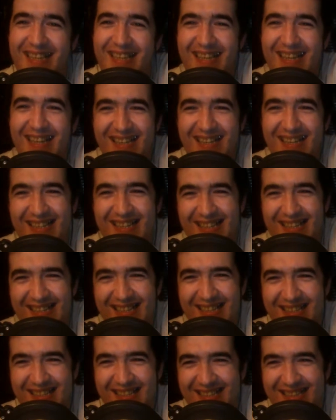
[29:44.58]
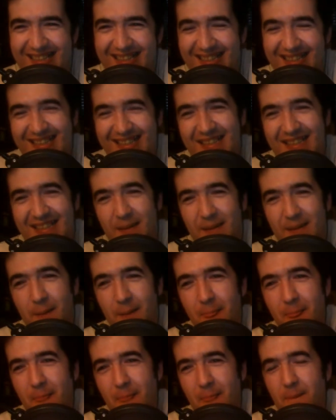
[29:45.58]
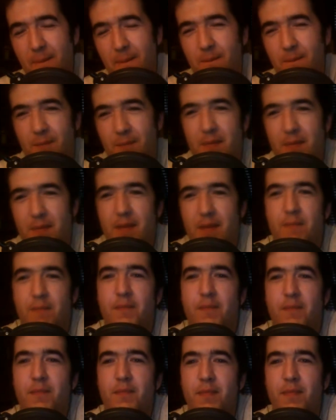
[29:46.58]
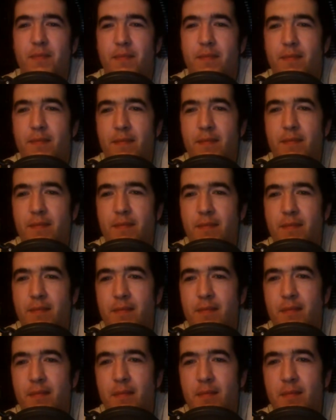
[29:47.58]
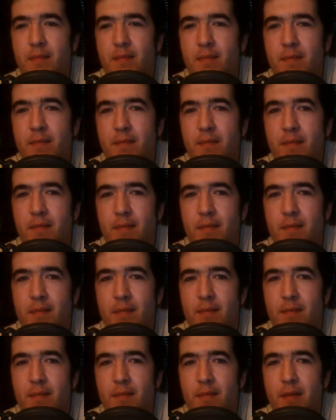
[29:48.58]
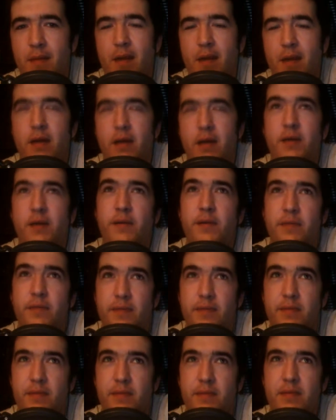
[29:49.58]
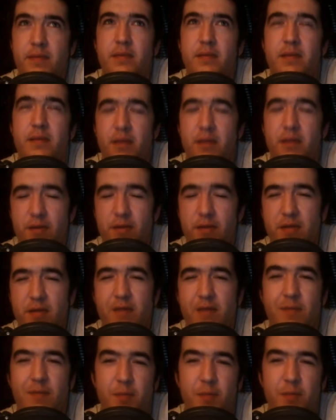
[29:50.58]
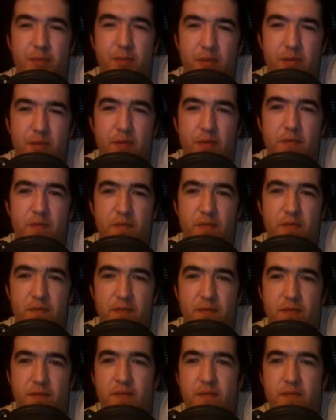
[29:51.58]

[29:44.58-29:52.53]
No words are spoken by the person on screen.